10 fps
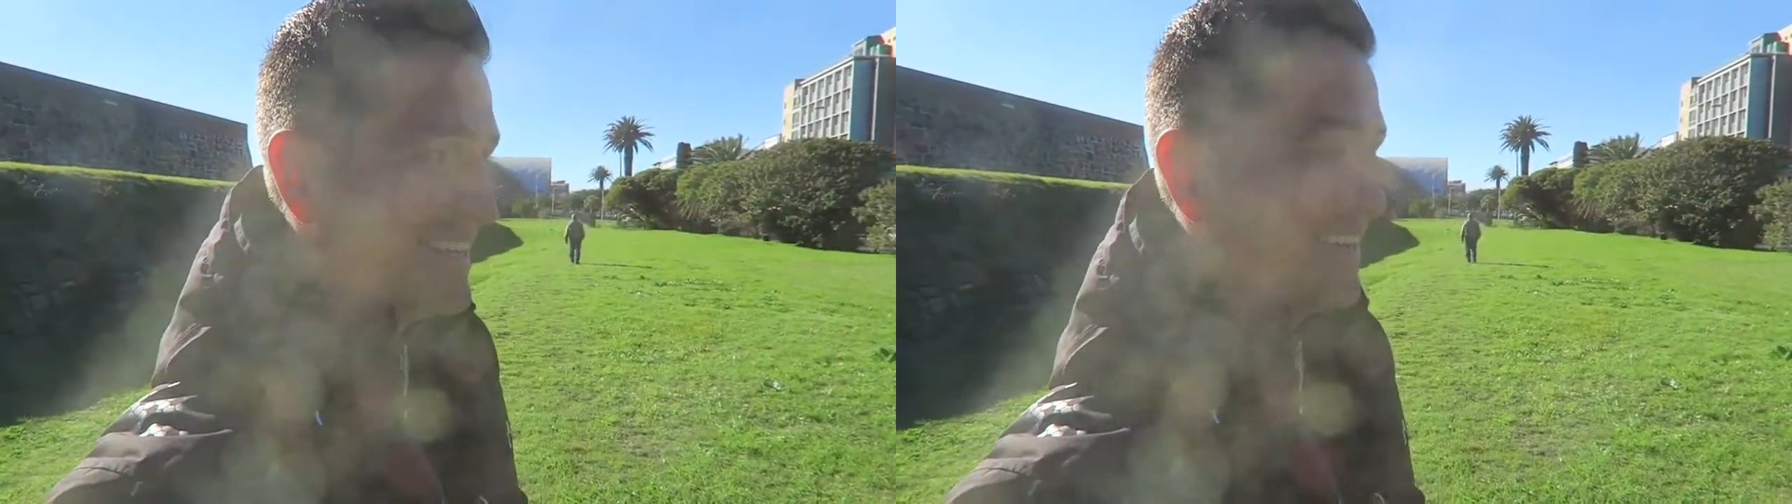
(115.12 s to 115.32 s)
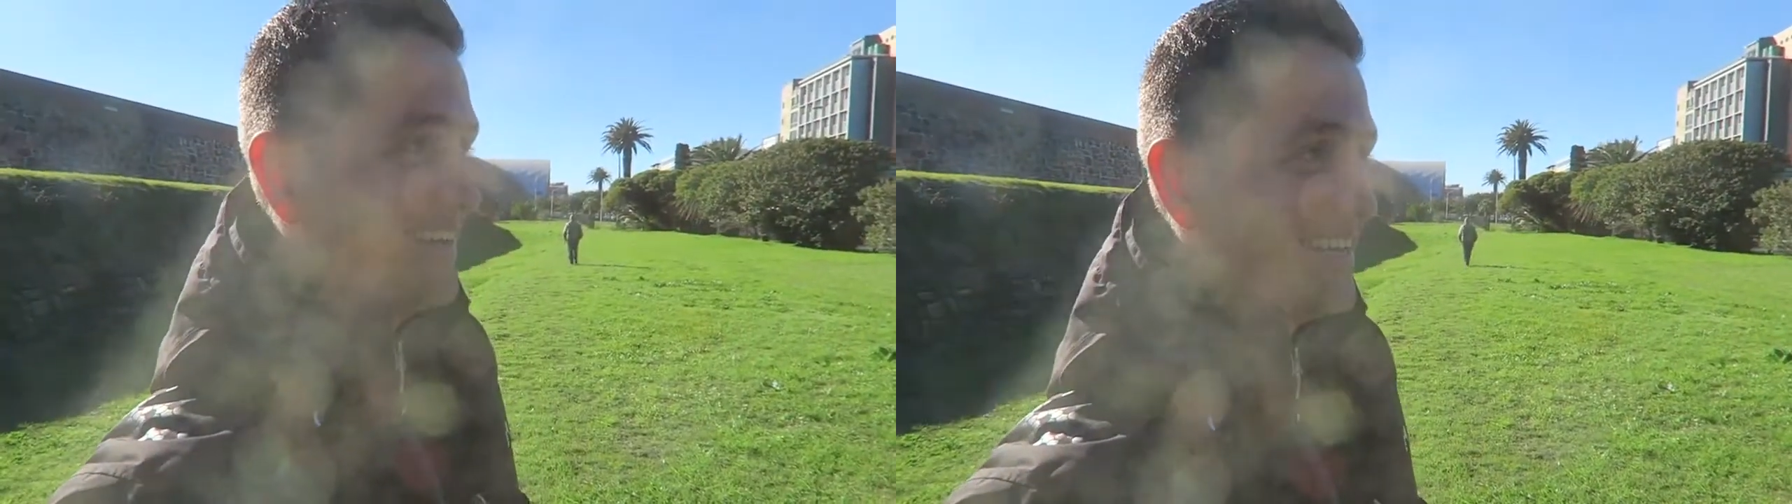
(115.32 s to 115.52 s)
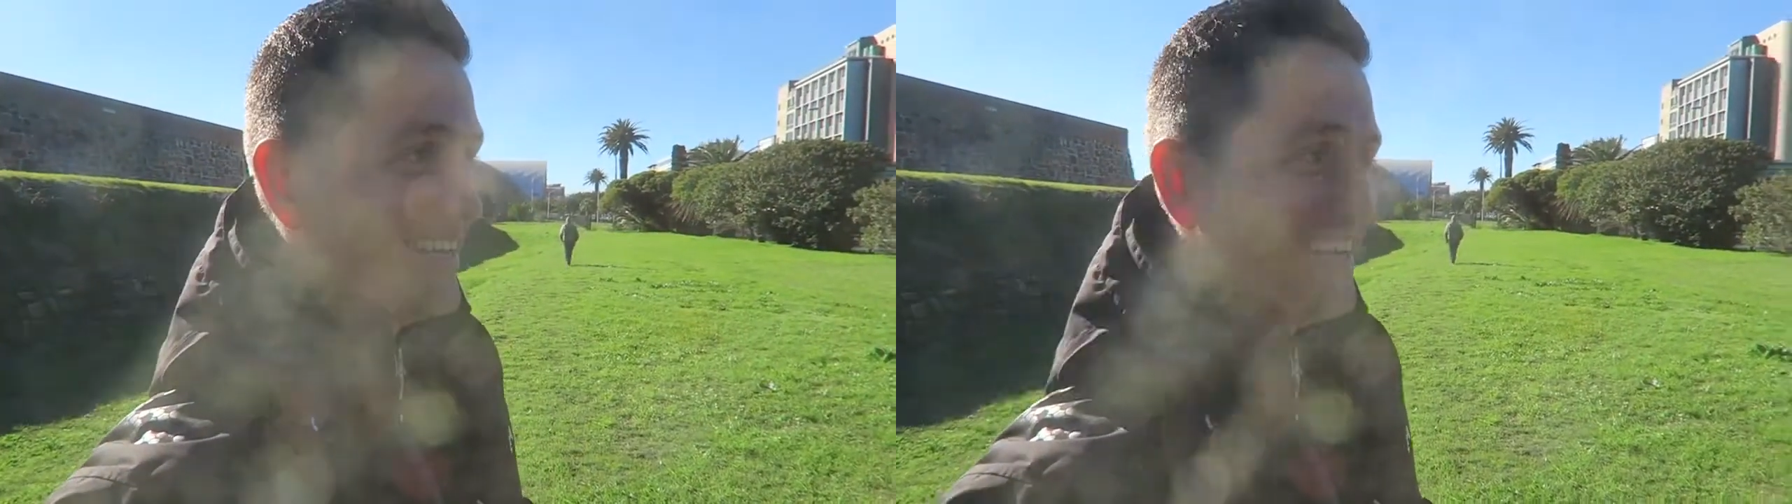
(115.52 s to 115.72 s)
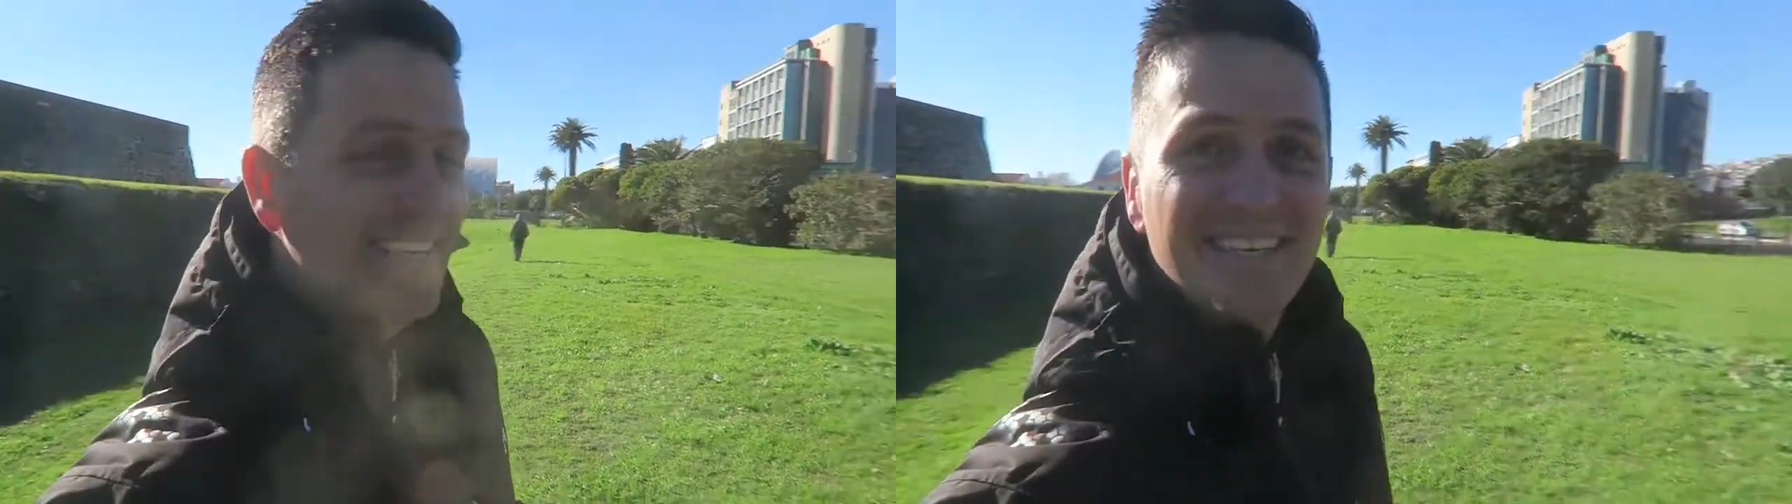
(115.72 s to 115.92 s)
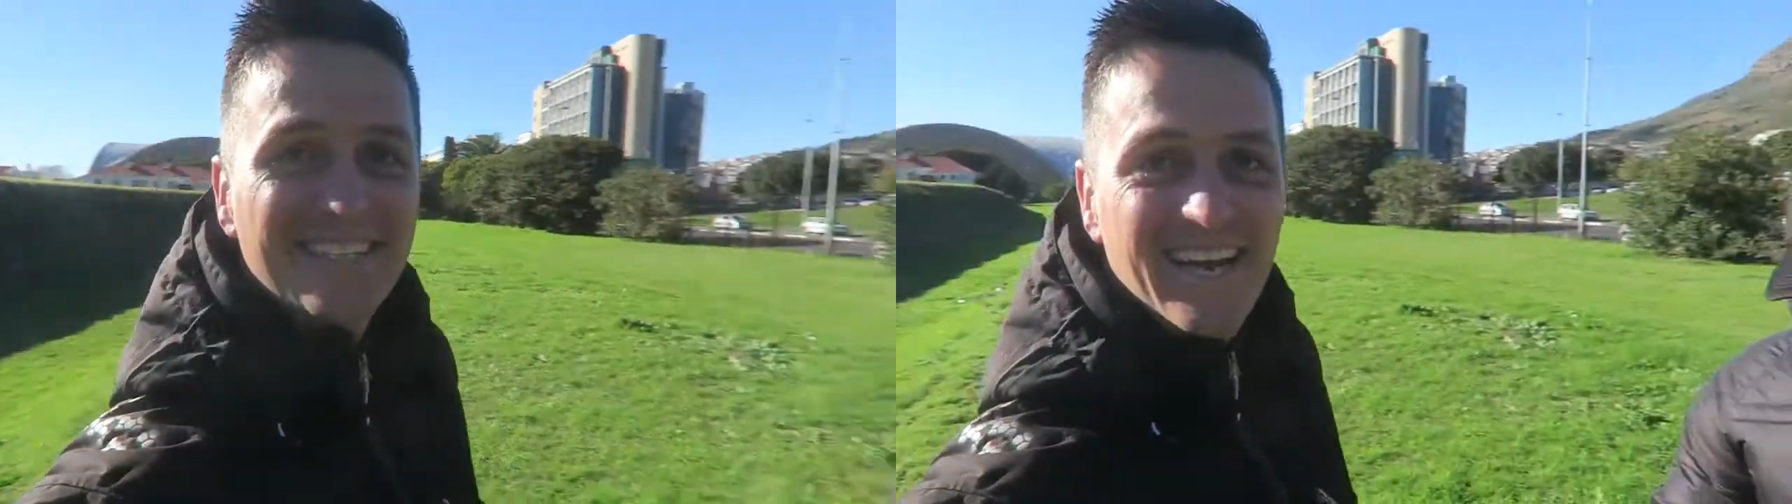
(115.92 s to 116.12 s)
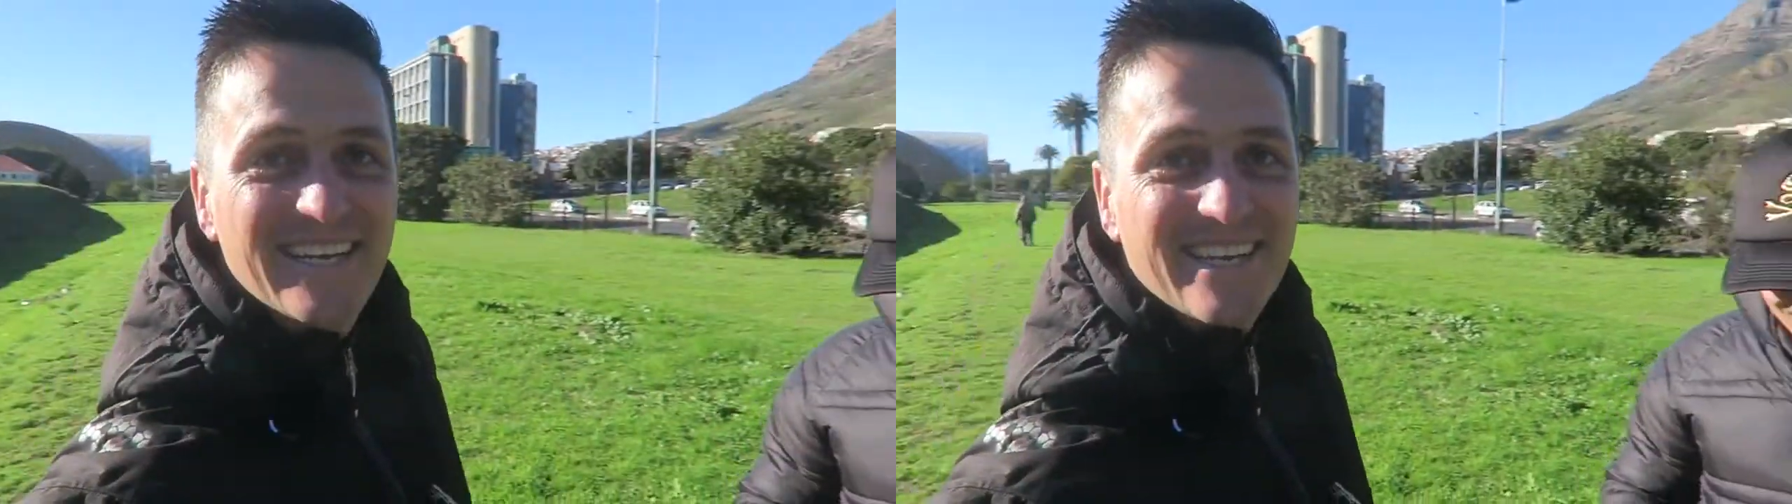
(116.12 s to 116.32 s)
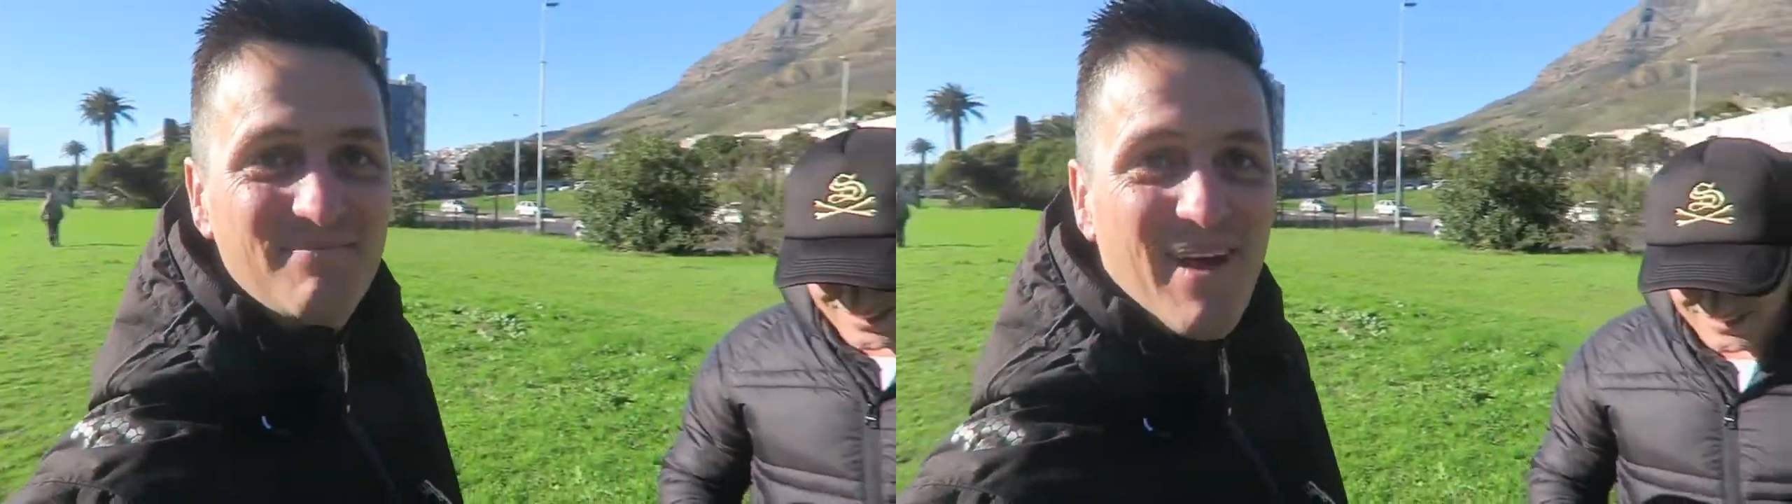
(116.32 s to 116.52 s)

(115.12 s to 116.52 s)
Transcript: You ready? I'm ready. The endangered